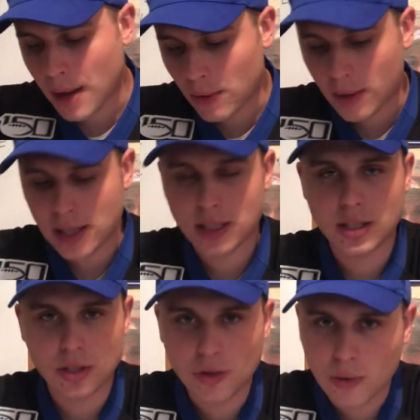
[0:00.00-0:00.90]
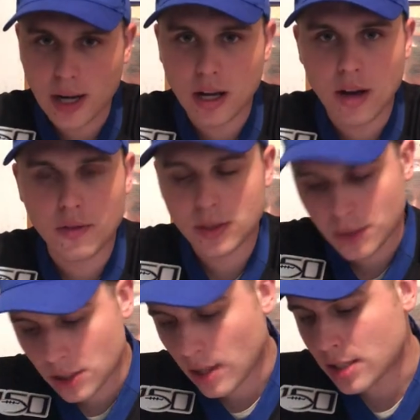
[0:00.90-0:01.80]
Mountain West, great conference,
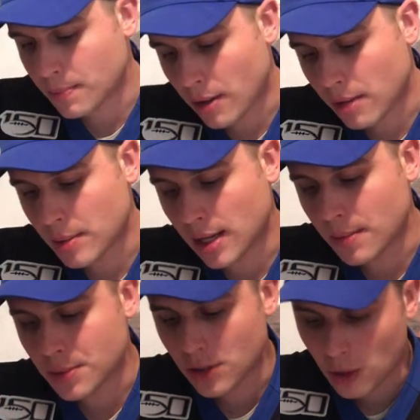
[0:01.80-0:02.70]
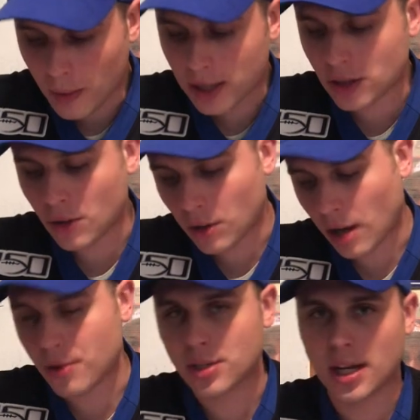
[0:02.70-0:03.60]
but still has some bottom teams. New Mexico,
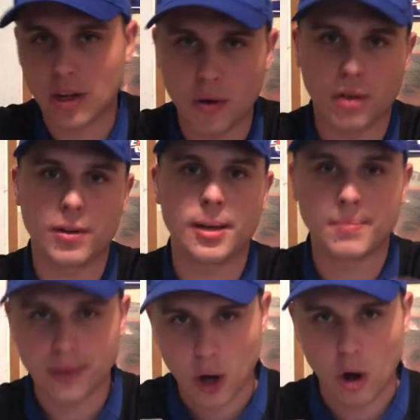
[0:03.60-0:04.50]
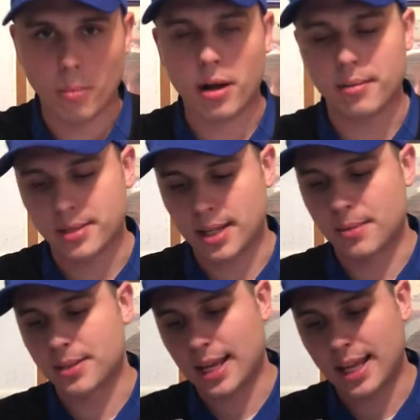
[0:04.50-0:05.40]
Colorado State, UNLV. all bottom
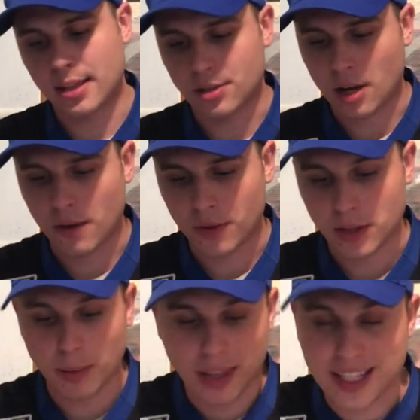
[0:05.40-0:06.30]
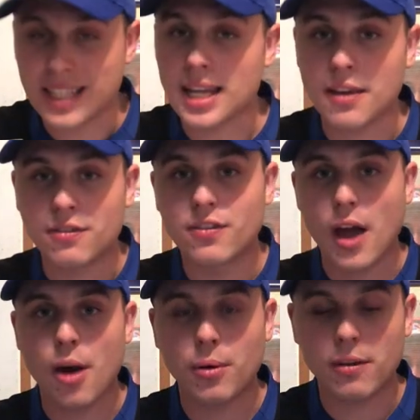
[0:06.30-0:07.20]
teams in this conference. But this is a
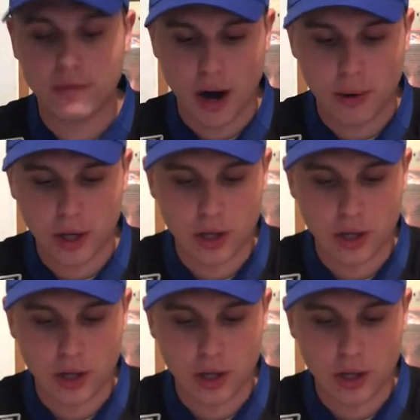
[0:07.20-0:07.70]
very, very